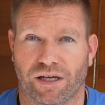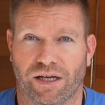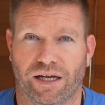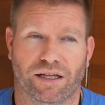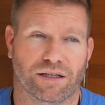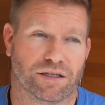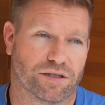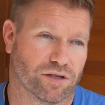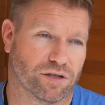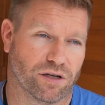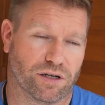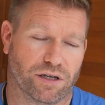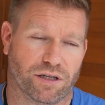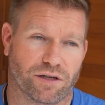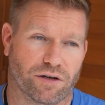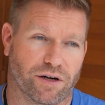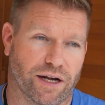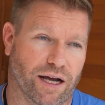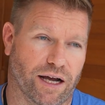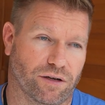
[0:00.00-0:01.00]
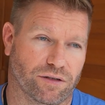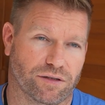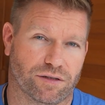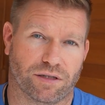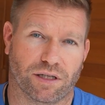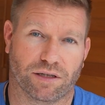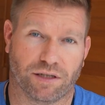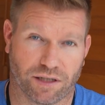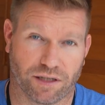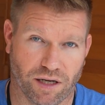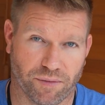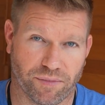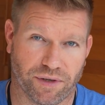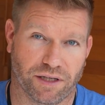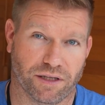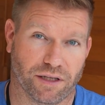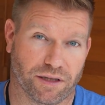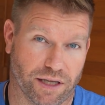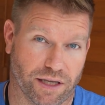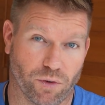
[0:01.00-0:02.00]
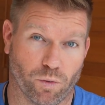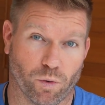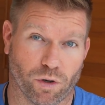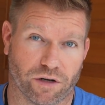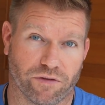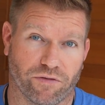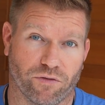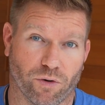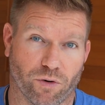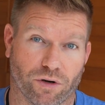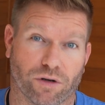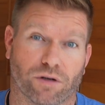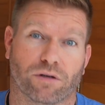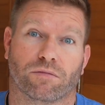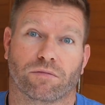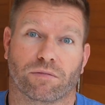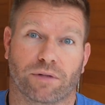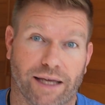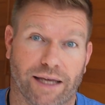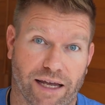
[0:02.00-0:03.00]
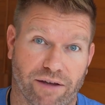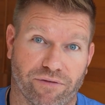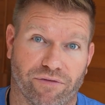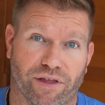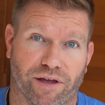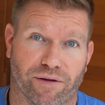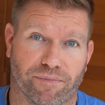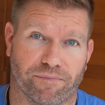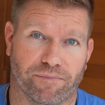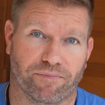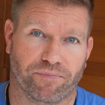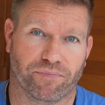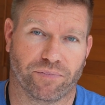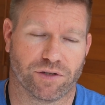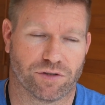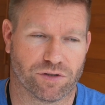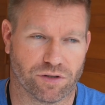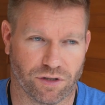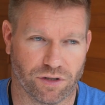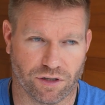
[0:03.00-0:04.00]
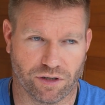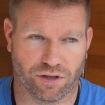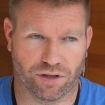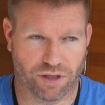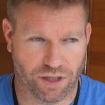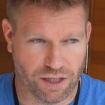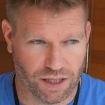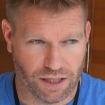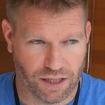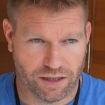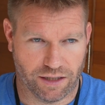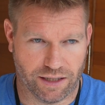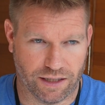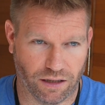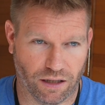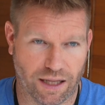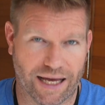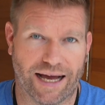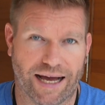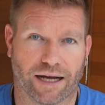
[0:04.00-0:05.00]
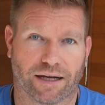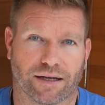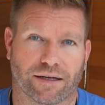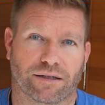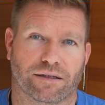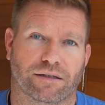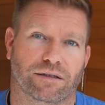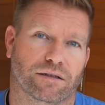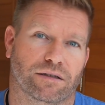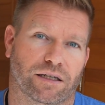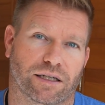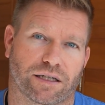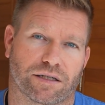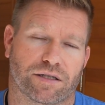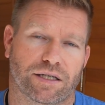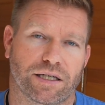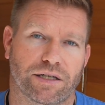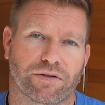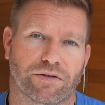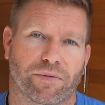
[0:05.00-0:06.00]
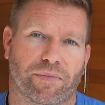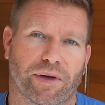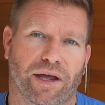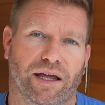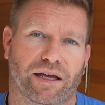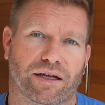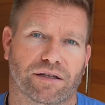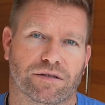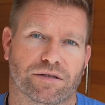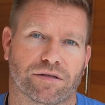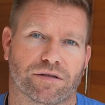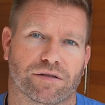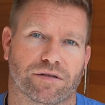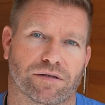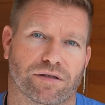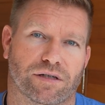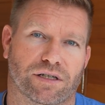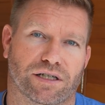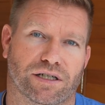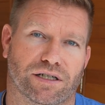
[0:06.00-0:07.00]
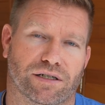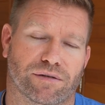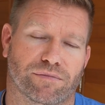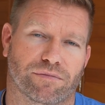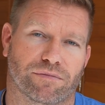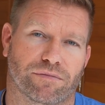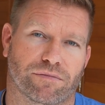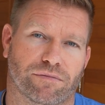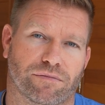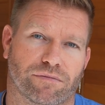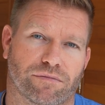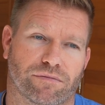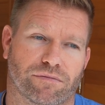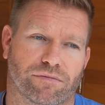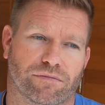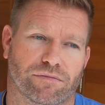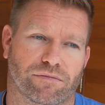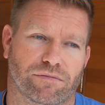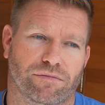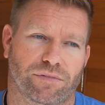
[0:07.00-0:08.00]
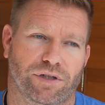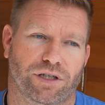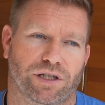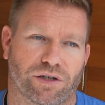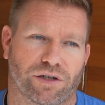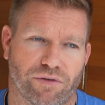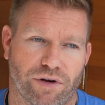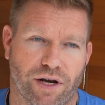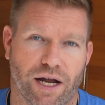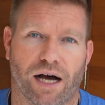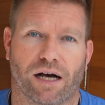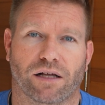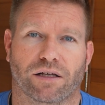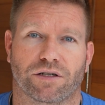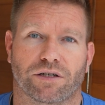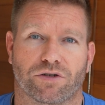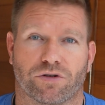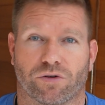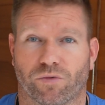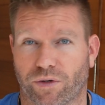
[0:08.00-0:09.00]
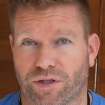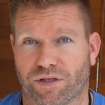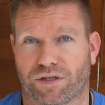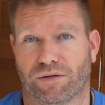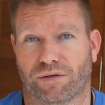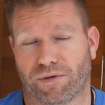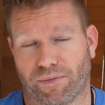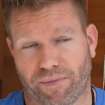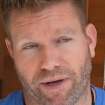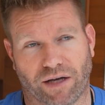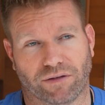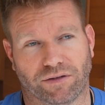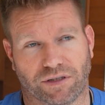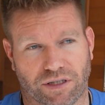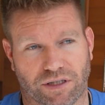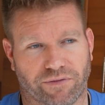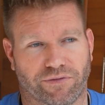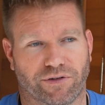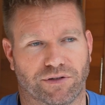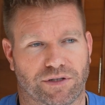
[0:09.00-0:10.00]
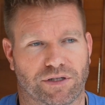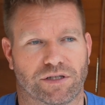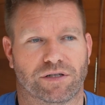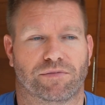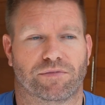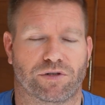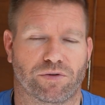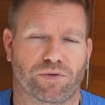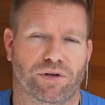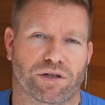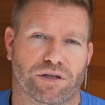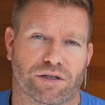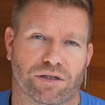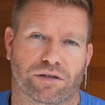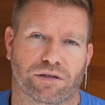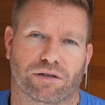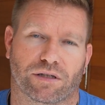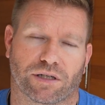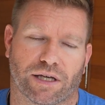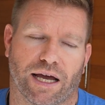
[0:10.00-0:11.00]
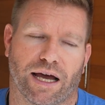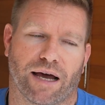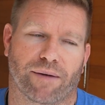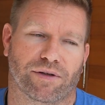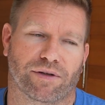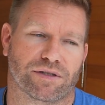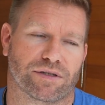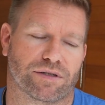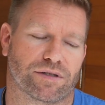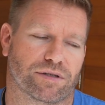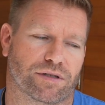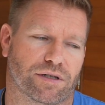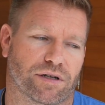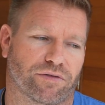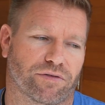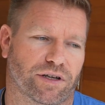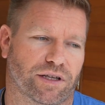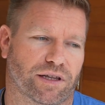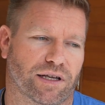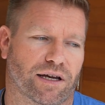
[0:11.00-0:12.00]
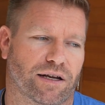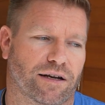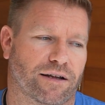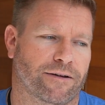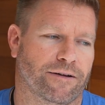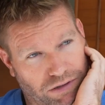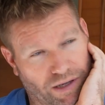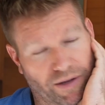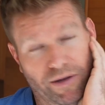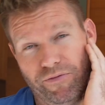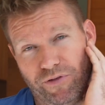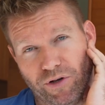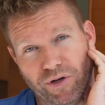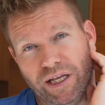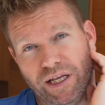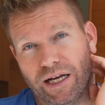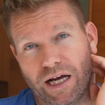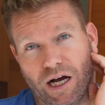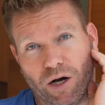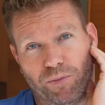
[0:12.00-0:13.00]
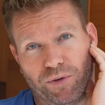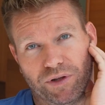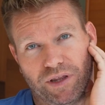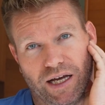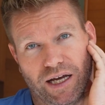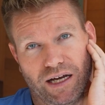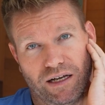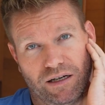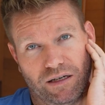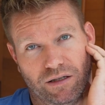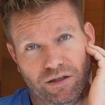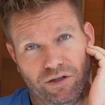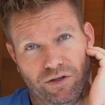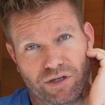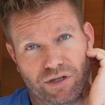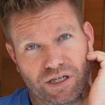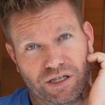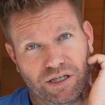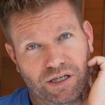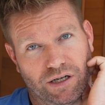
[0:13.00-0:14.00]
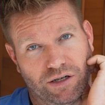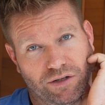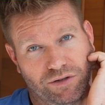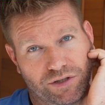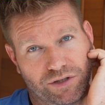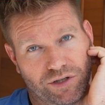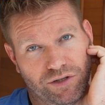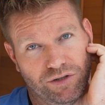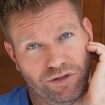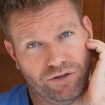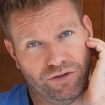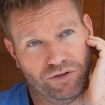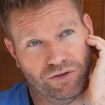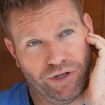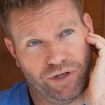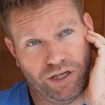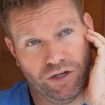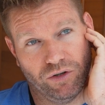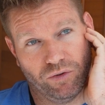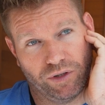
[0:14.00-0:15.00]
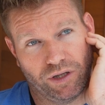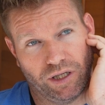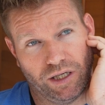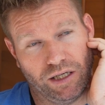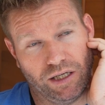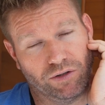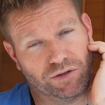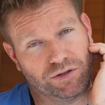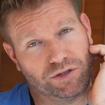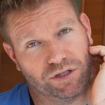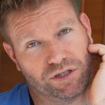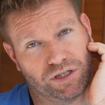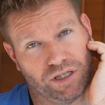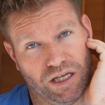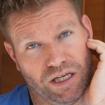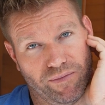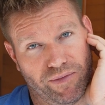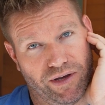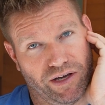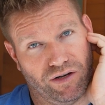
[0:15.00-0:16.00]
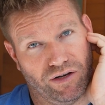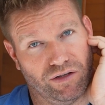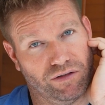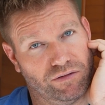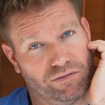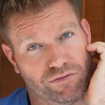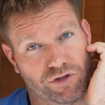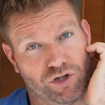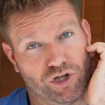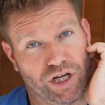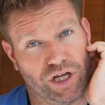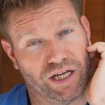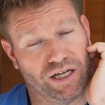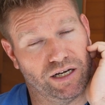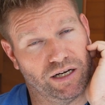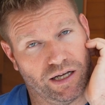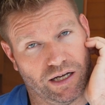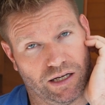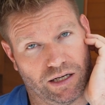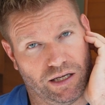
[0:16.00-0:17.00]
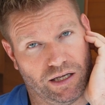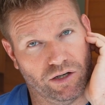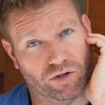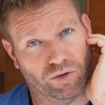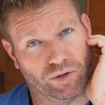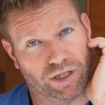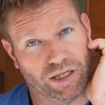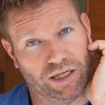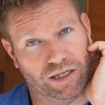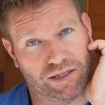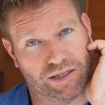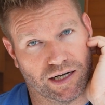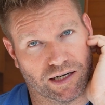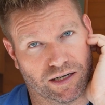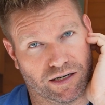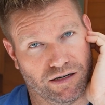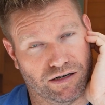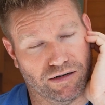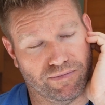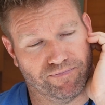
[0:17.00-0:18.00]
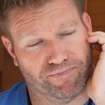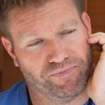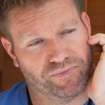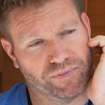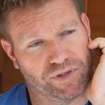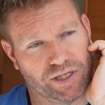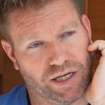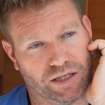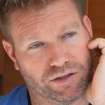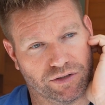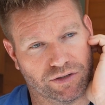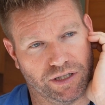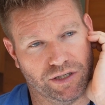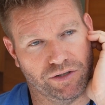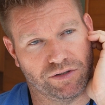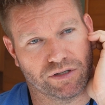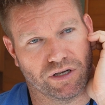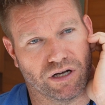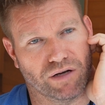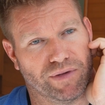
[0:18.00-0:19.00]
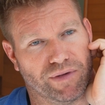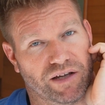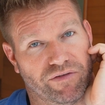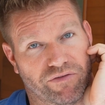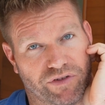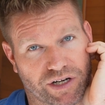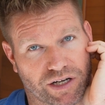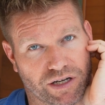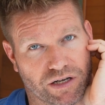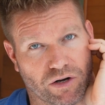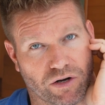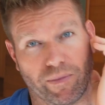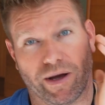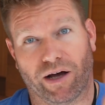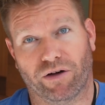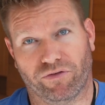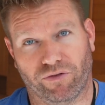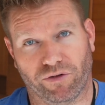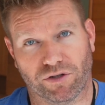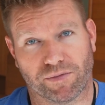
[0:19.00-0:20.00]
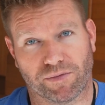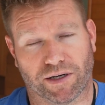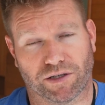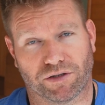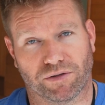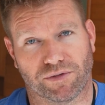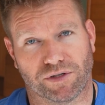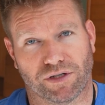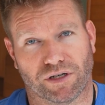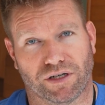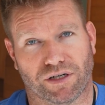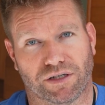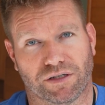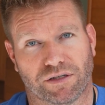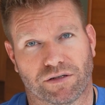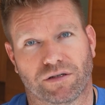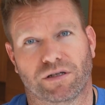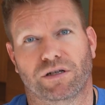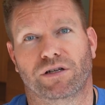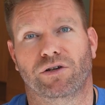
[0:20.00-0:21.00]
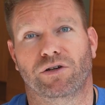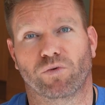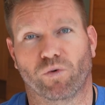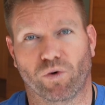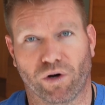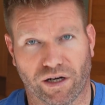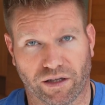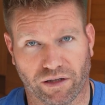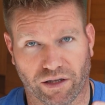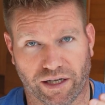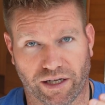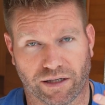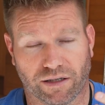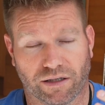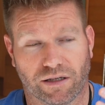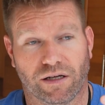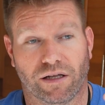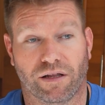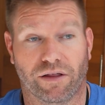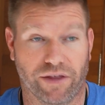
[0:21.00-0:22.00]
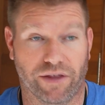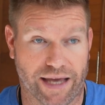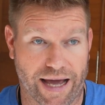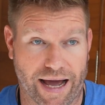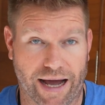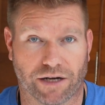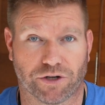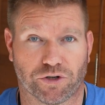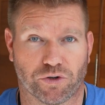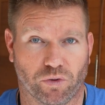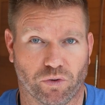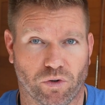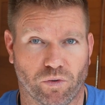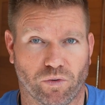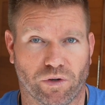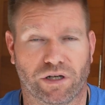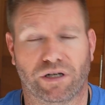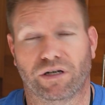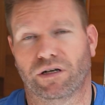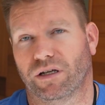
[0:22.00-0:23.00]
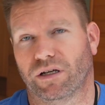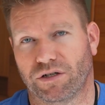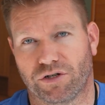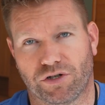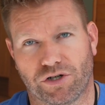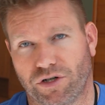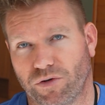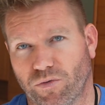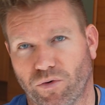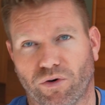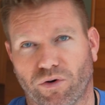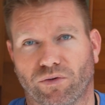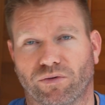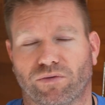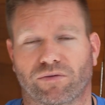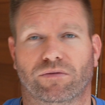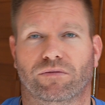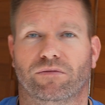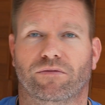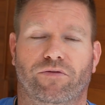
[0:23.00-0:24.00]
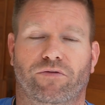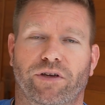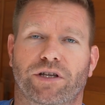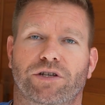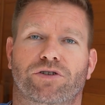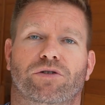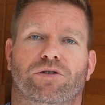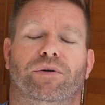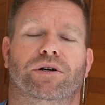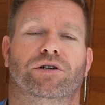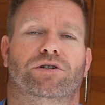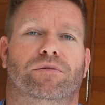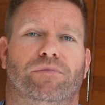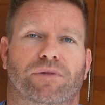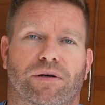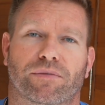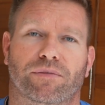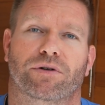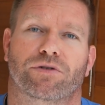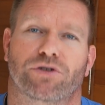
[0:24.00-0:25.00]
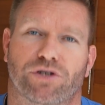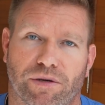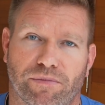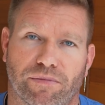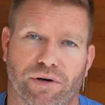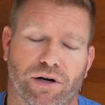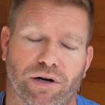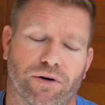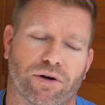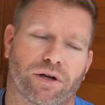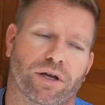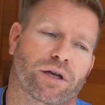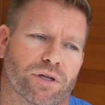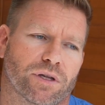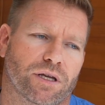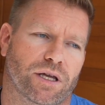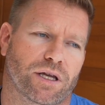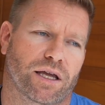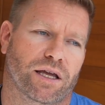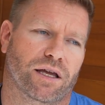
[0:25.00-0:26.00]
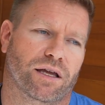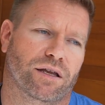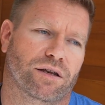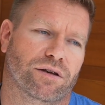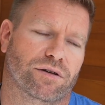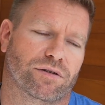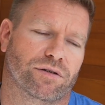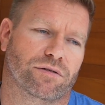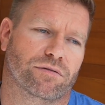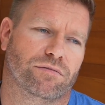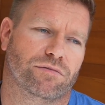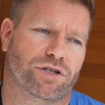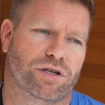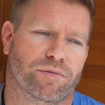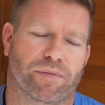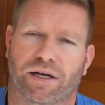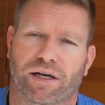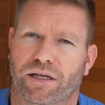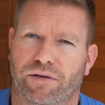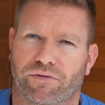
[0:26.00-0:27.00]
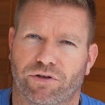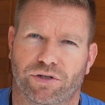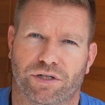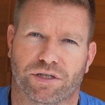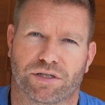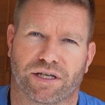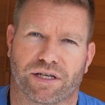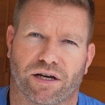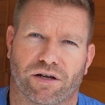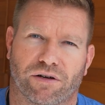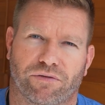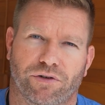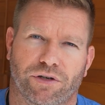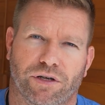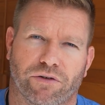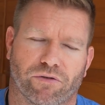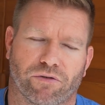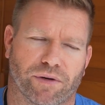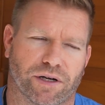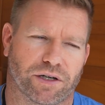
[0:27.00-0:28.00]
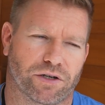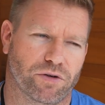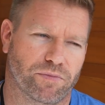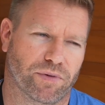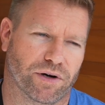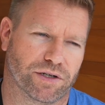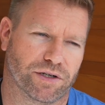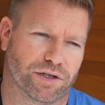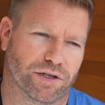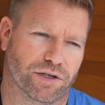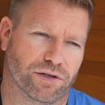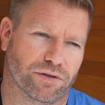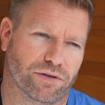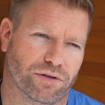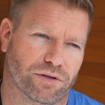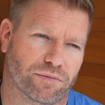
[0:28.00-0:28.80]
and the sauna at their house that the company that they work for gave them. So they're they lack like seat of the pants, um, you know, knowledge or wisdom about the differences between the the cabins and stuff like that. Uh, if you need help with that, you can go to Heal with Heat or just email Jen at healwithheat.com tell her that you saw my video about full spectrum saunas and you want like the actual one and she won't feed you a bunch of mumbo jumbo. And she might give you a discount if you give her my coupon code,